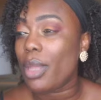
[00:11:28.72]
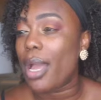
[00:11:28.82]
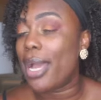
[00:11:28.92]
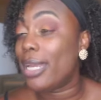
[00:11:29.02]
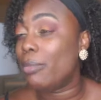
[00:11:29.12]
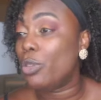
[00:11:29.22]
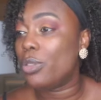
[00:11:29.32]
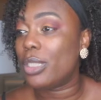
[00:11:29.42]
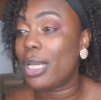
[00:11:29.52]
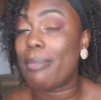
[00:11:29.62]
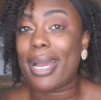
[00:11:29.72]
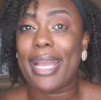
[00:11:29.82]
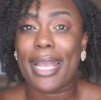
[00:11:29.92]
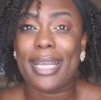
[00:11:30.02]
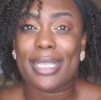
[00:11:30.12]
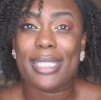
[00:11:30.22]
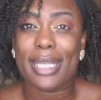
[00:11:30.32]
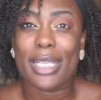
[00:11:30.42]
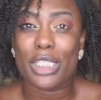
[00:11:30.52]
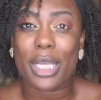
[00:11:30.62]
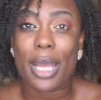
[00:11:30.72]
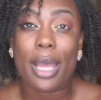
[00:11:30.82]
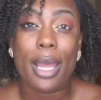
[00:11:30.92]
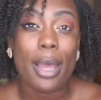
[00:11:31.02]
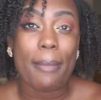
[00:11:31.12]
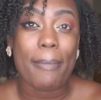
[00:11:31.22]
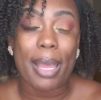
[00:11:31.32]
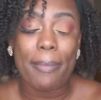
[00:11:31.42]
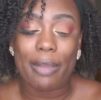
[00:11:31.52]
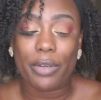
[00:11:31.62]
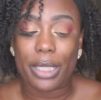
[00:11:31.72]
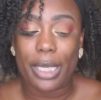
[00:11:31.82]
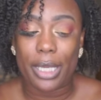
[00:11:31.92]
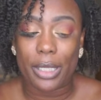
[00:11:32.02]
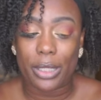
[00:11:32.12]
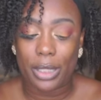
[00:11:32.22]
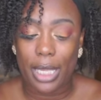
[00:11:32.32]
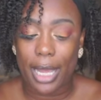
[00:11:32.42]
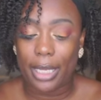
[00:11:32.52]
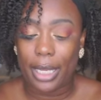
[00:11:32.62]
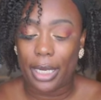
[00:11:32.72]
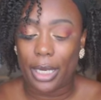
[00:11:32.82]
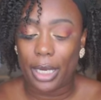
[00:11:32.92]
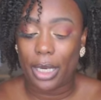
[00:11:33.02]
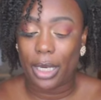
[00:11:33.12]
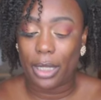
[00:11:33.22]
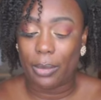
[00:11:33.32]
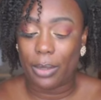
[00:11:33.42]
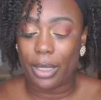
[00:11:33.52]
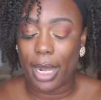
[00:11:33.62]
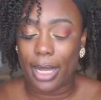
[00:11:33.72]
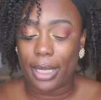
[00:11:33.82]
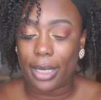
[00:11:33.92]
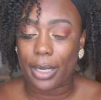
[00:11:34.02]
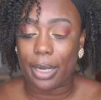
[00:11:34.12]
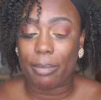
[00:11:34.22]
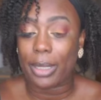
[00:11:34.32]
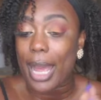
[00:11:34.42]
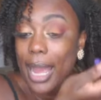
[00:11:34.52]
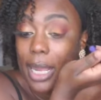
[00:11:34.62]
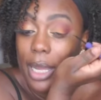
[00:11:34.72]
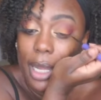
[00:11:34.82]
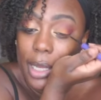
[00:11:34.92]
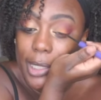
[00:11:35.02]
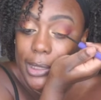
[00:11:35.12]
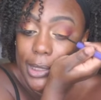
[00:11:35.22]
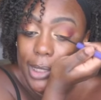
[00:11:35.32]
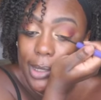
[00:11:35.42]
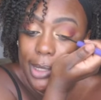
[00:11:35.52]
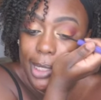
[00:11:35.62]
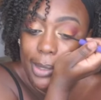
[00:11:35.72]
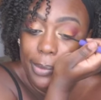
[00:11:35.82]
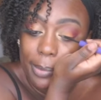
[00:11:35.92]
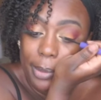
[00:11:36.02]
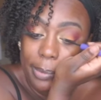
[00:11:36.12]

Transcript: I am using my Anastasia by Beverly Hills eyeliner, liquid eyeliner in black. A gel liner would be